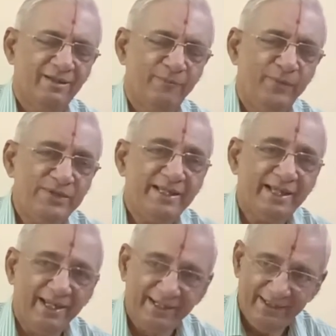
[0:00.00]
Music
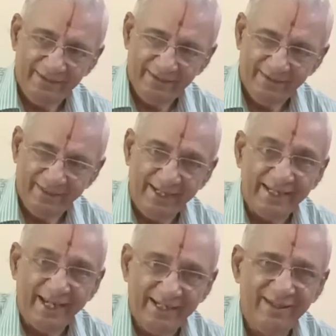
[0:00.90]
can light a
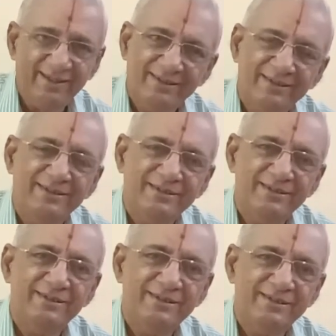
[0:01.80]
candle,
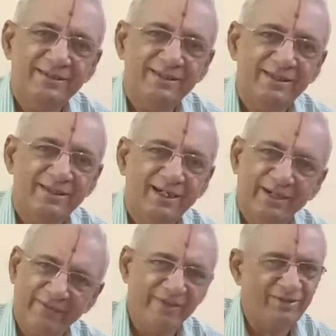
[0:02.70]

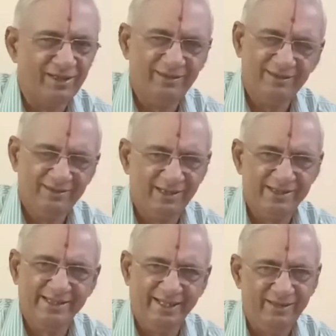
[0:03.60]
and we have heard
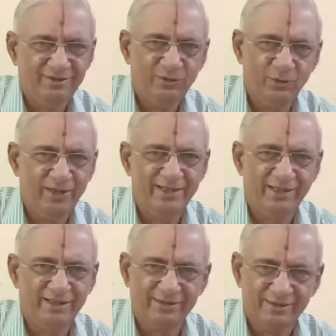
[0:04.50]
Tansen who did
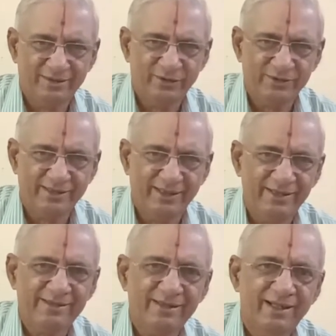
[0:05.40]
that using
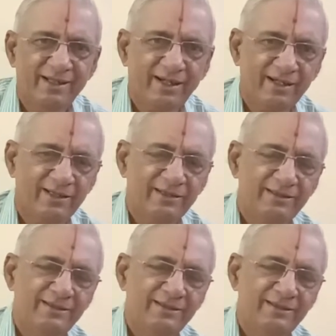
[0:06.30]
his raga.